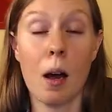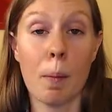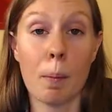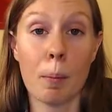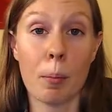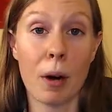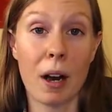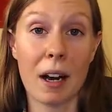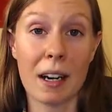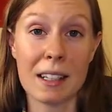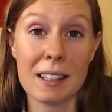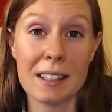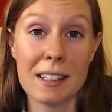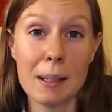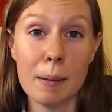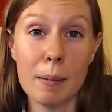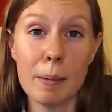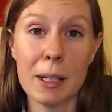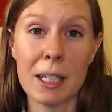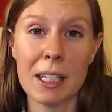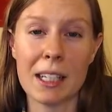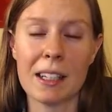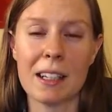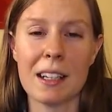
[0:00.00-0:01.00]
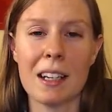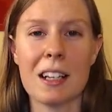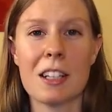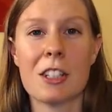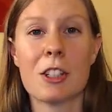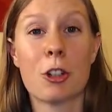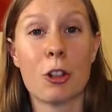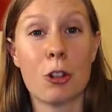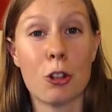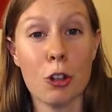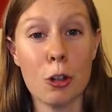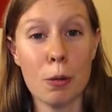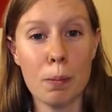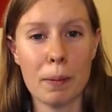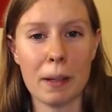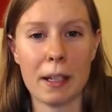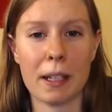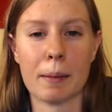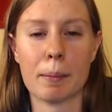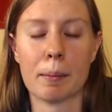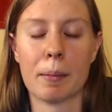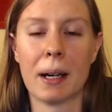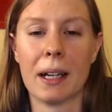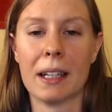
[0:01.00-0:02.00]
Proximity is
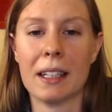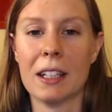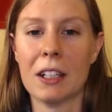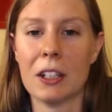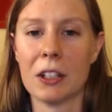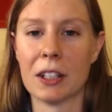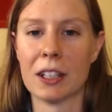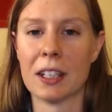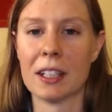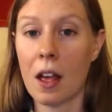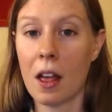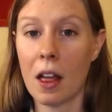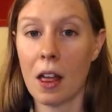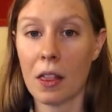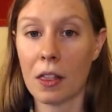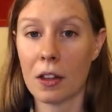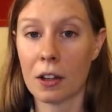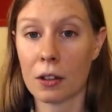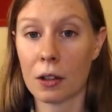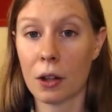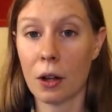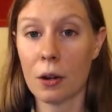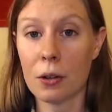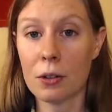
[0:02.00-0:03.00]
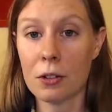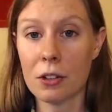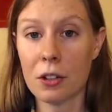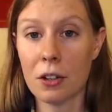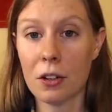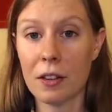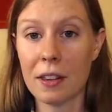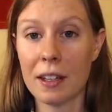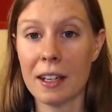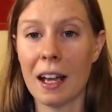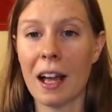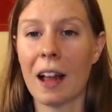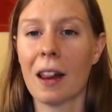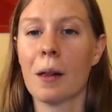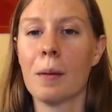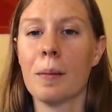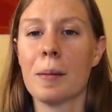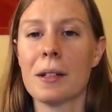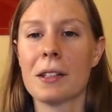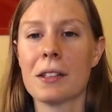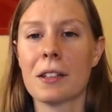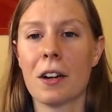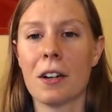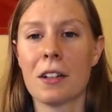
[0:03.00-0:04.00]
grouping by nearness. The closer the
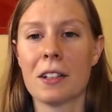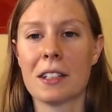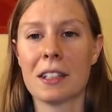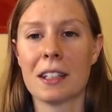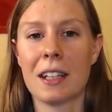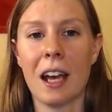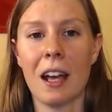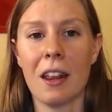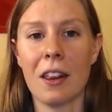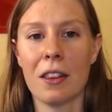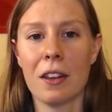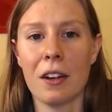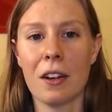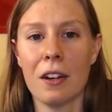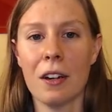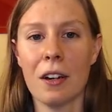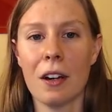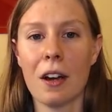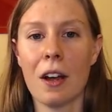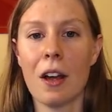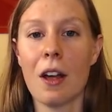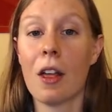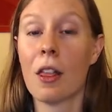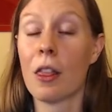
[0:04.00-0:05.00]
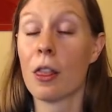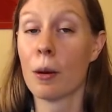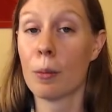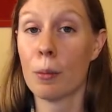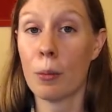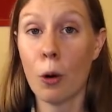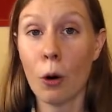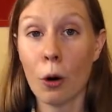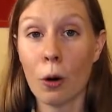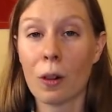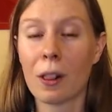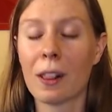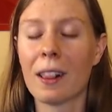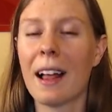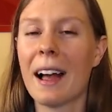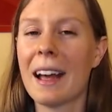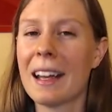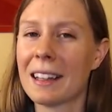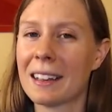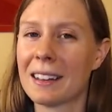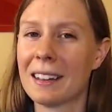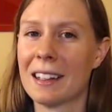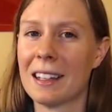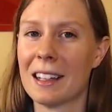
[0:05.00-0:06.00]
elements are together, the more
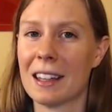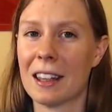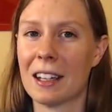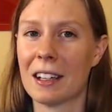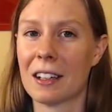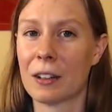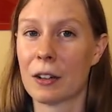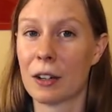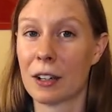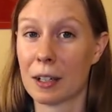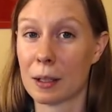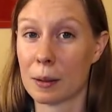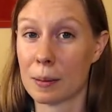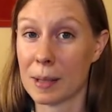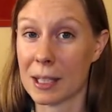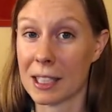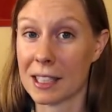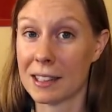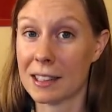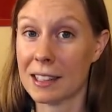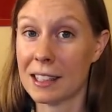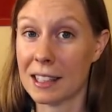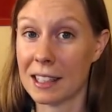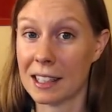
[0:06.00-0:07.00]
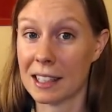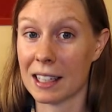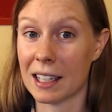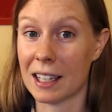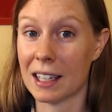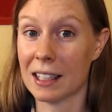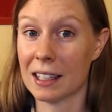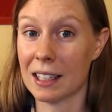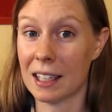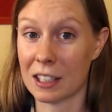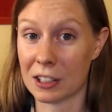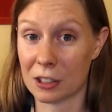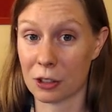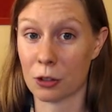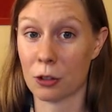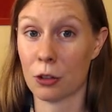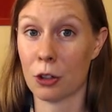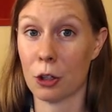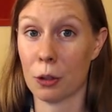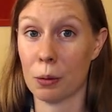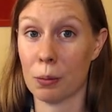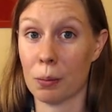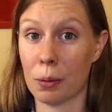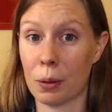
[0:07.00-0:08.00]
likely they're going to be seen as a
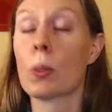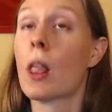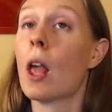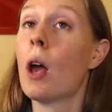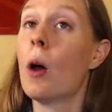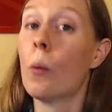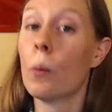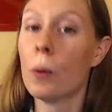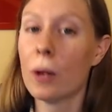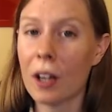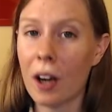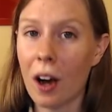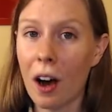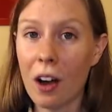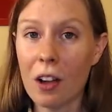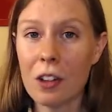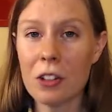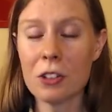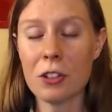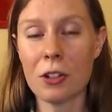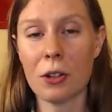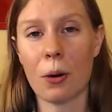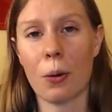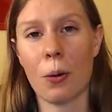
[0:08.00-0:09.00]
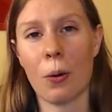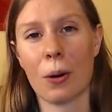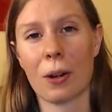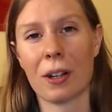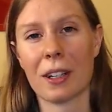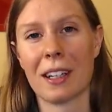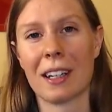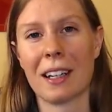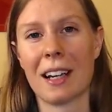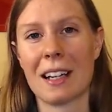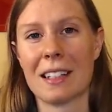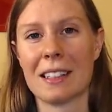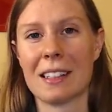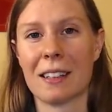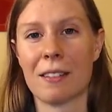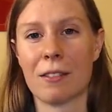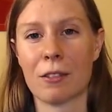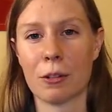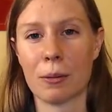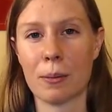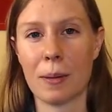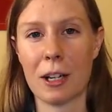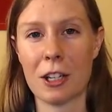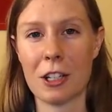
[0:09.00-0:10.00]
group. We also organize
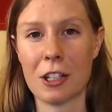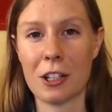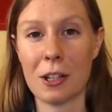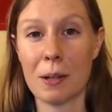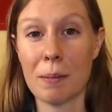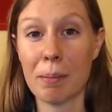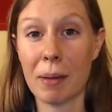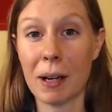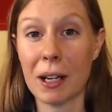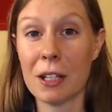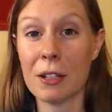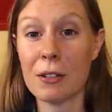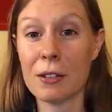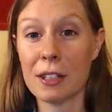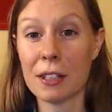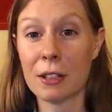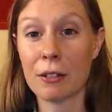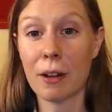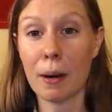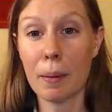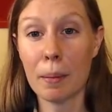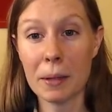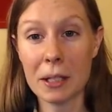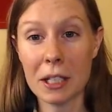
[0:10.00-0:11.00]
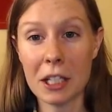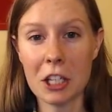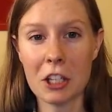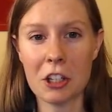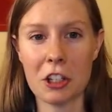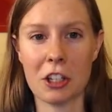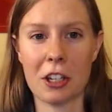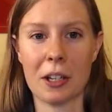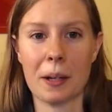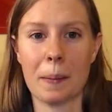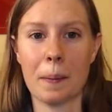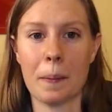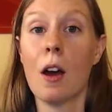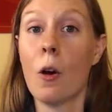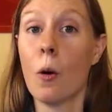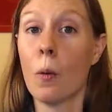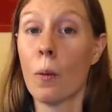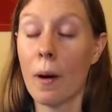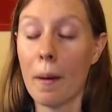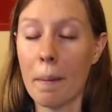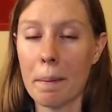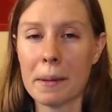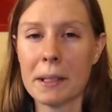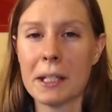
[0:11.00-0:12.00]
information by using repetition.
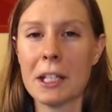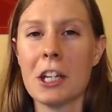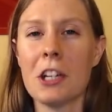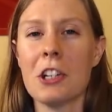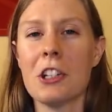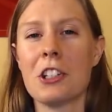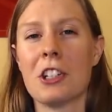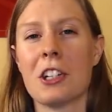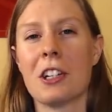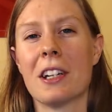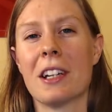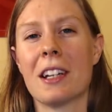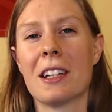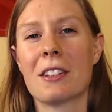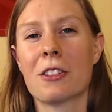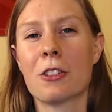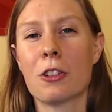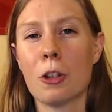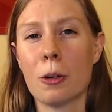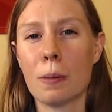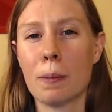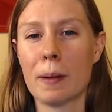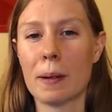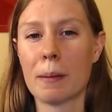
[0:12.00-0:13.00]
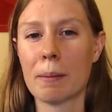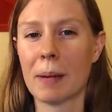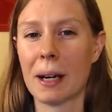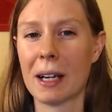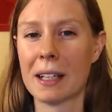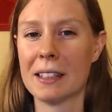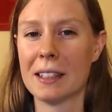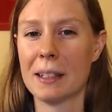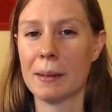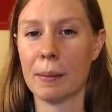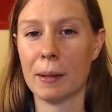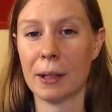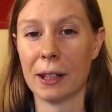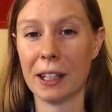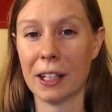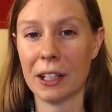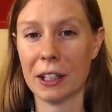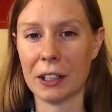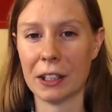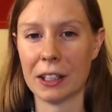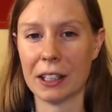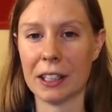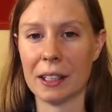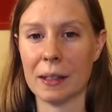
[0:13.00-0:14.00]
Repetition is grouping by
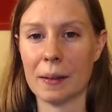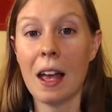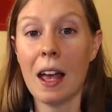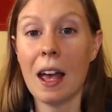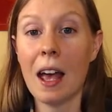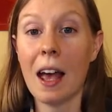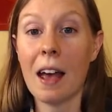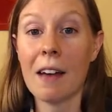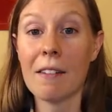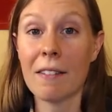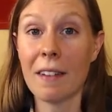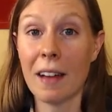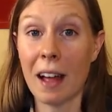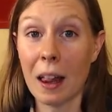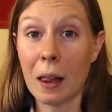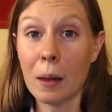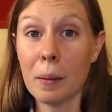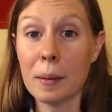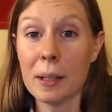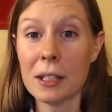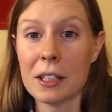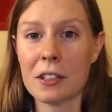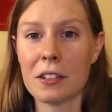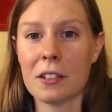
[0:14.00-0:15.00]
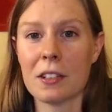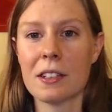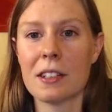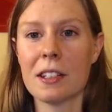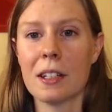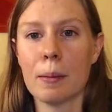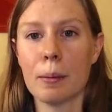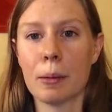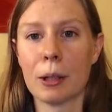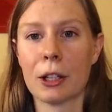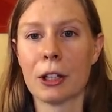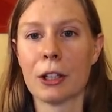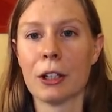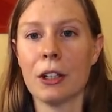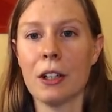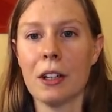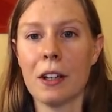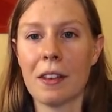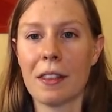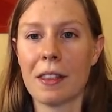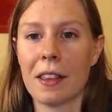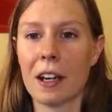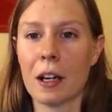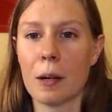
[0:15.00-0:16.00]
similarity. If elements are similar,
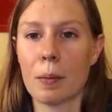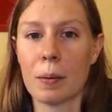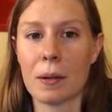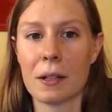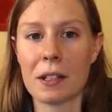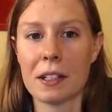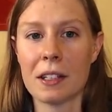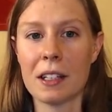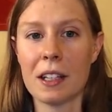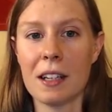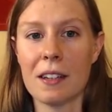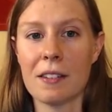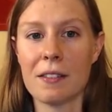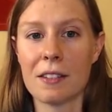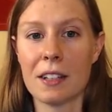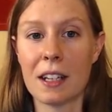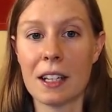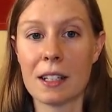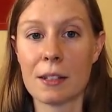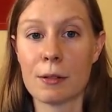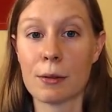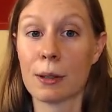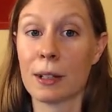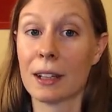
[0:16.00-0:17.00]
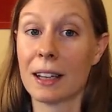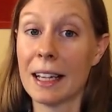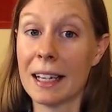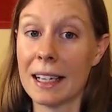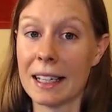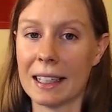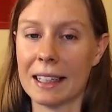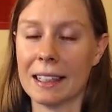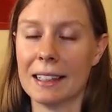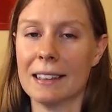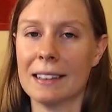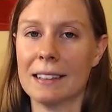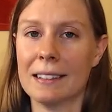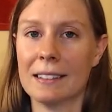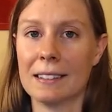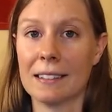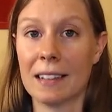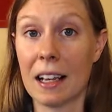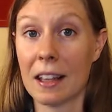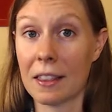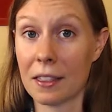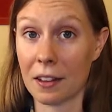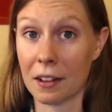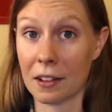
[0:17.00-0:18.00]
they are perceived as related
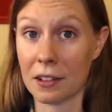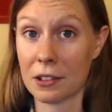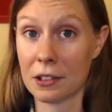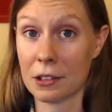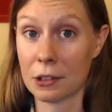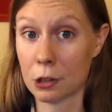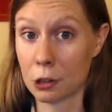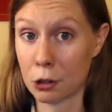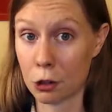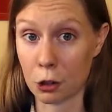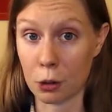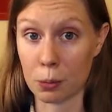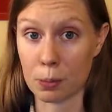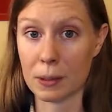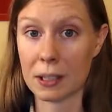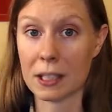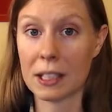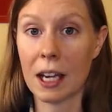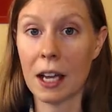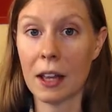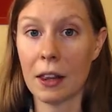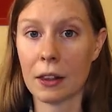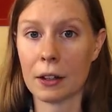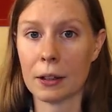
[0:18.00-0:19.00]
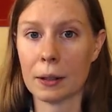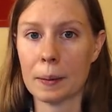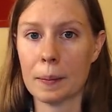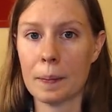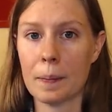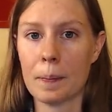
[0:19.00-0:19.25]
and thus grouped together.